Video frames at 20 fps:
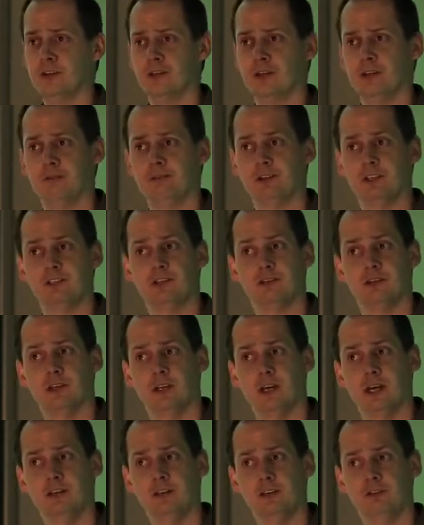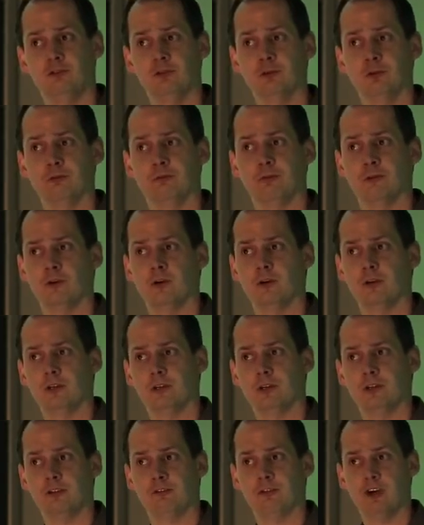that's a handy tool
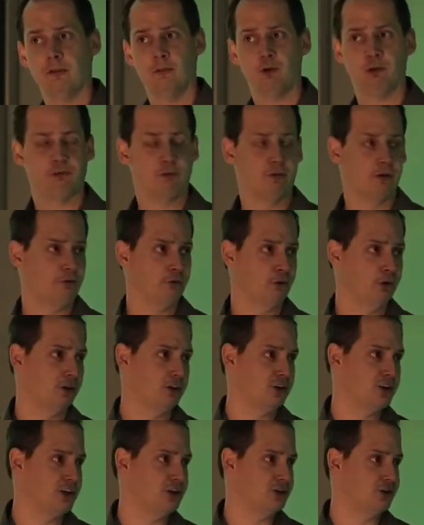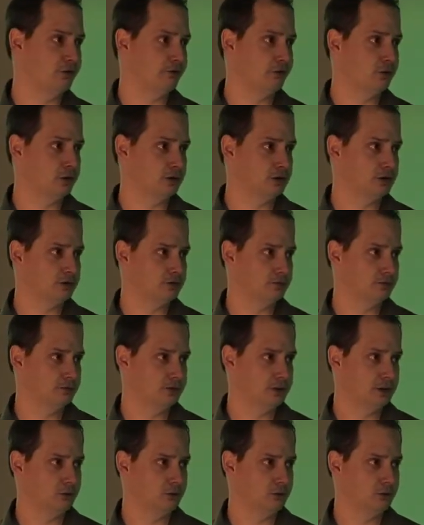for timing of fertilisation, of course.